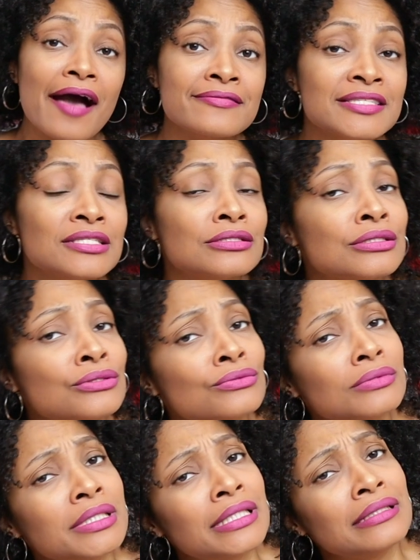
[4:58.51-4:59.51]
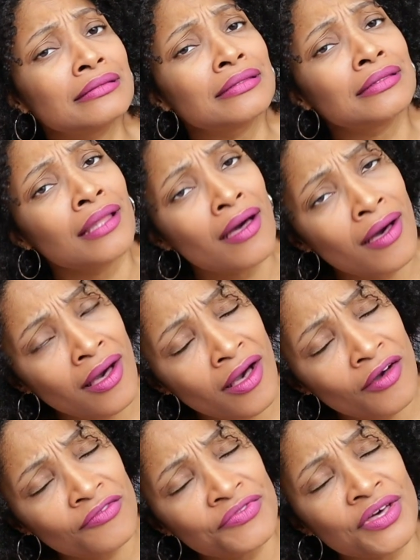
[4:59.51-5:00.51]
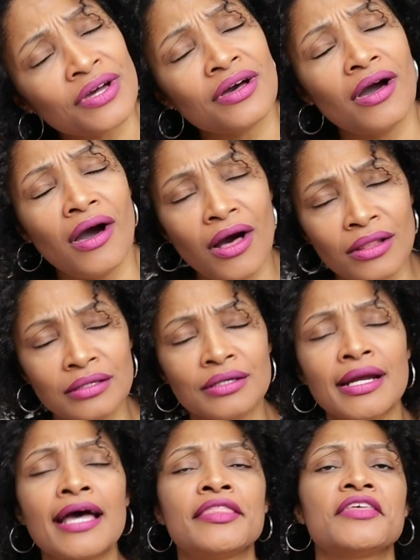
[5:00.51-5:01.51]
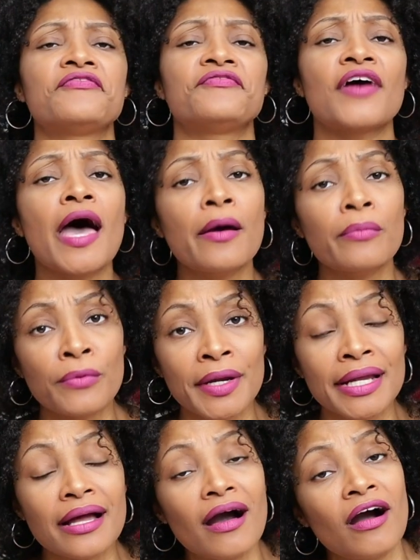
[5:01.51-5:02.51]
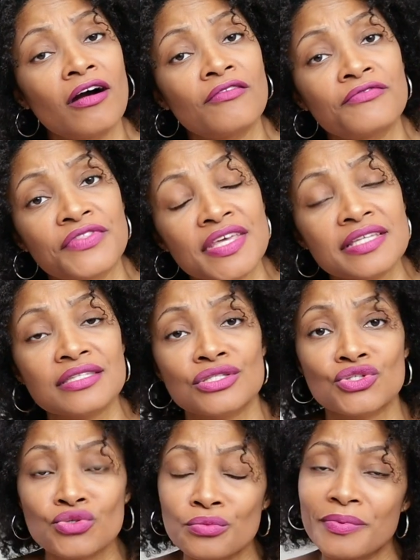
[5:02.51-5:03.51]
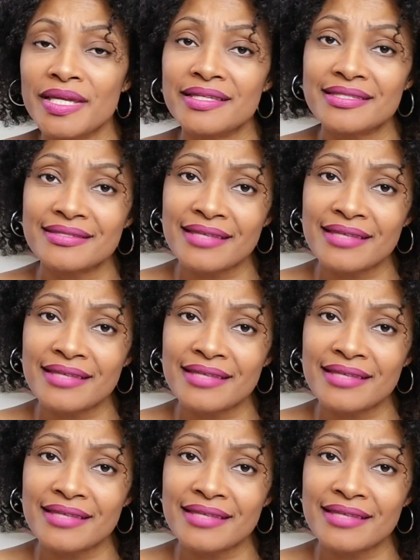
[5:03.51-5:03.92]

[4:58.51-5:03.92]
absolutely love the color and the fabric of this two-piece